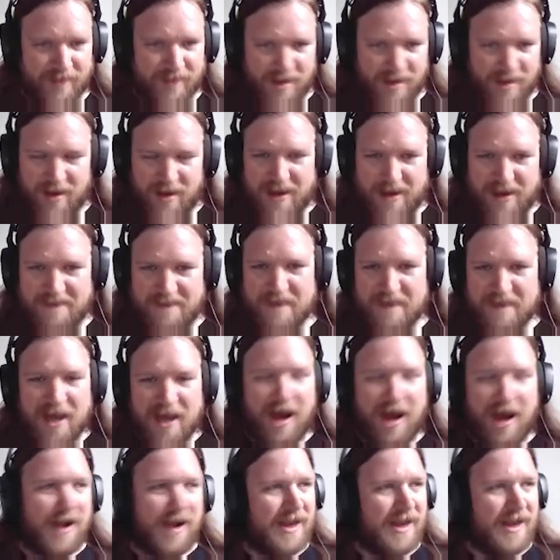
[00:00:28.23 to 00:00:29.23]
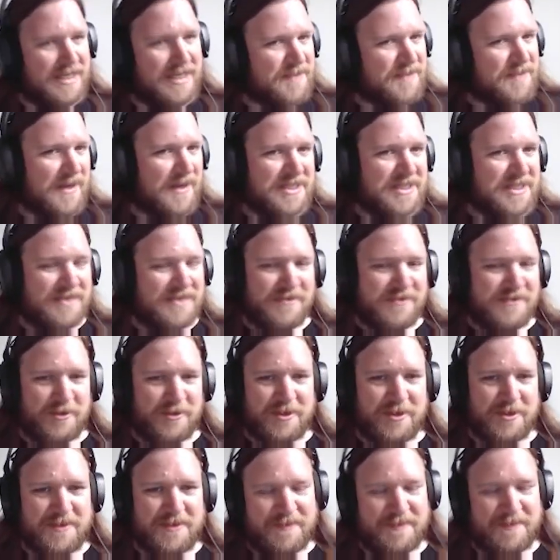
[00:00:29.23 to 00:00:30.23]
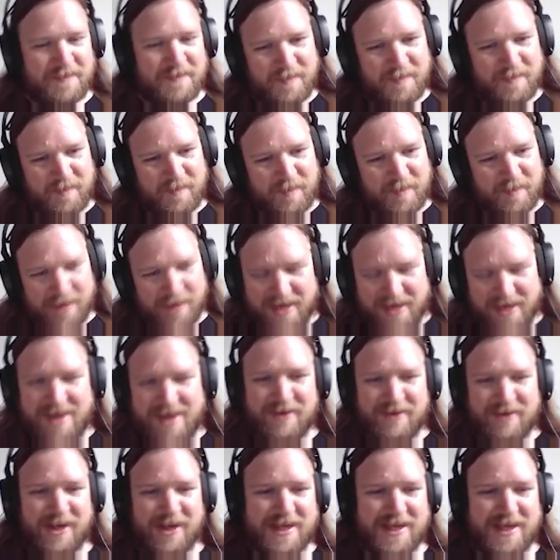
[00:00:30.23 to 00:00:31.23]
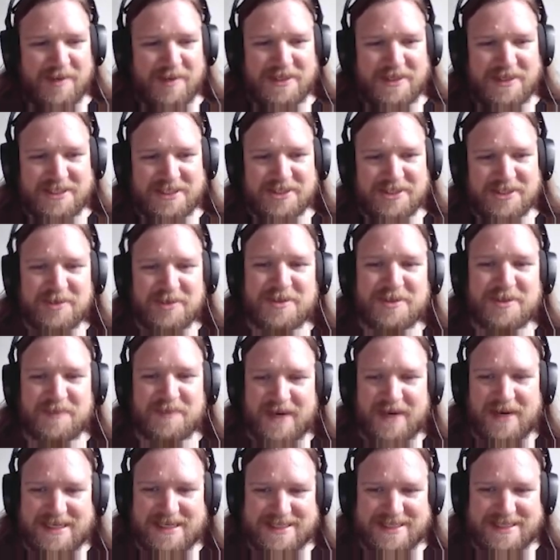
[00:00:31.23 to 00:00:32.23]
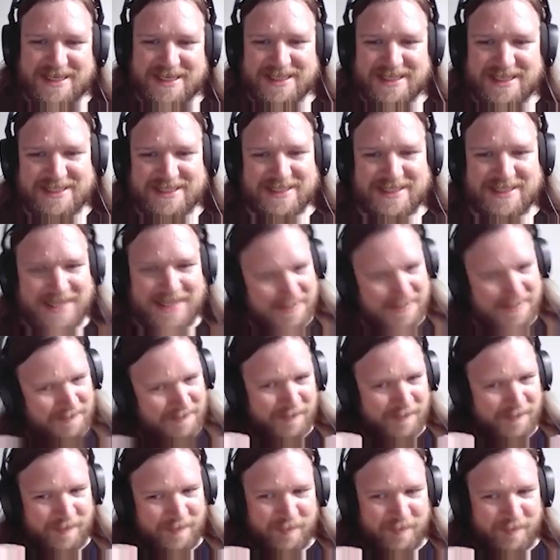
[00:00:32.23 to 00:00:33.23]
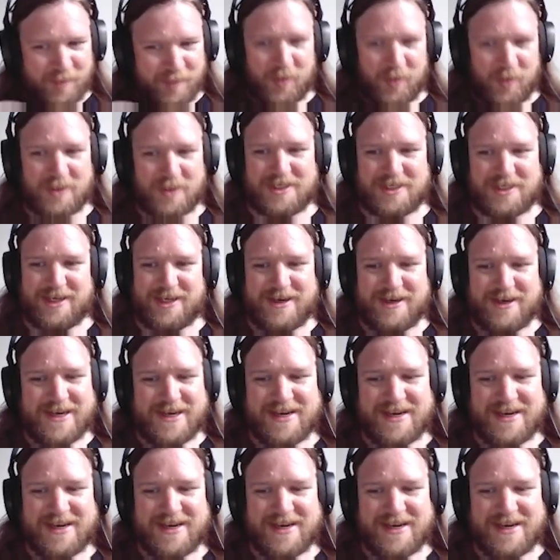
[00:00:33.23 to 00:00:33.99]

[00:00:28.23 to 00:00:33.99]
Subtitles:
I like spicy food, but I never like it when it's too spicy, and this is like borderline.